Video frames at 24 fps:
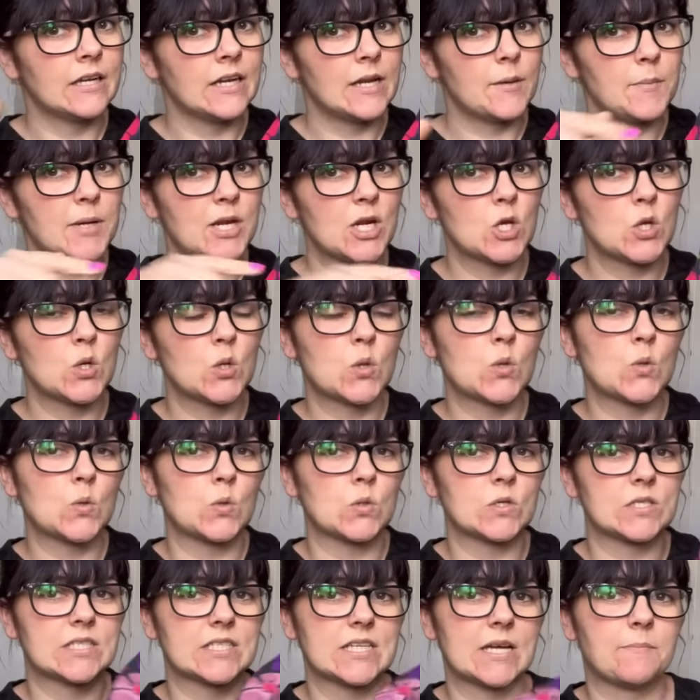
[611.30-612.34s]
Let me know your
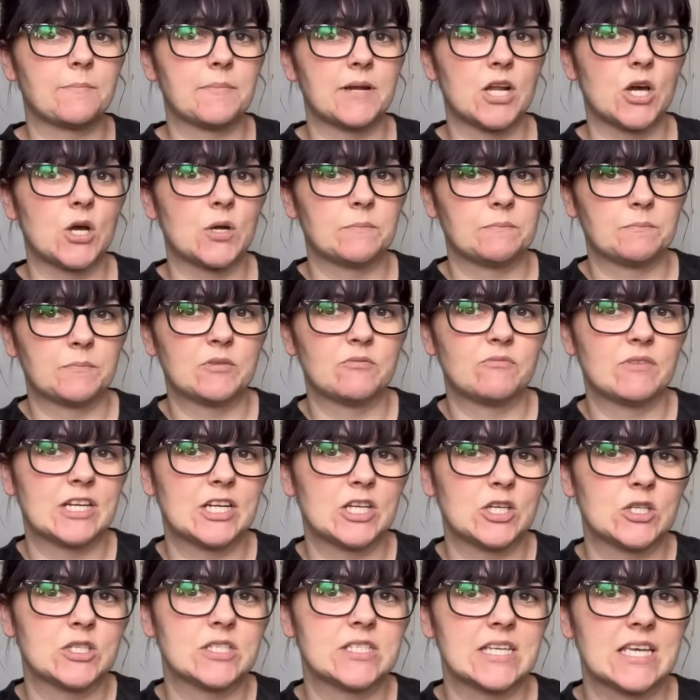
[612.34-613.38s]
thoughts down below. It'd be
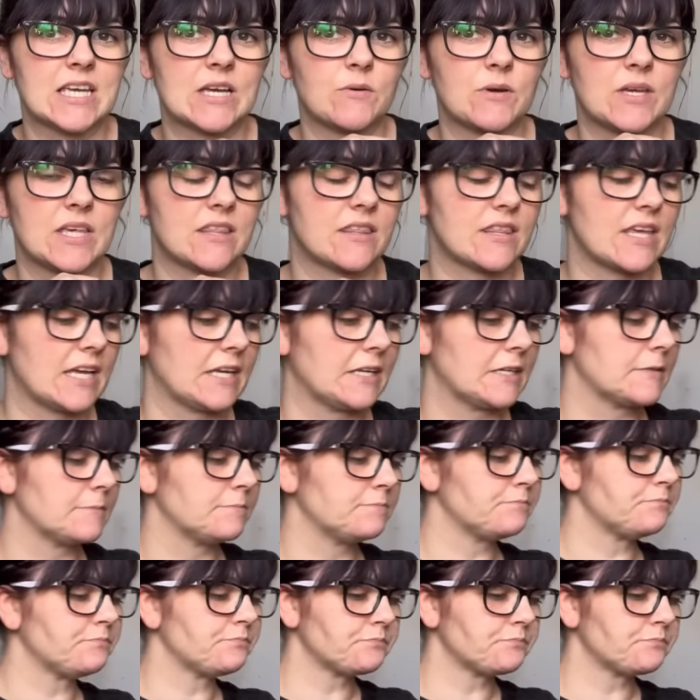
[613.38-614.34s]
really good to hear what you think.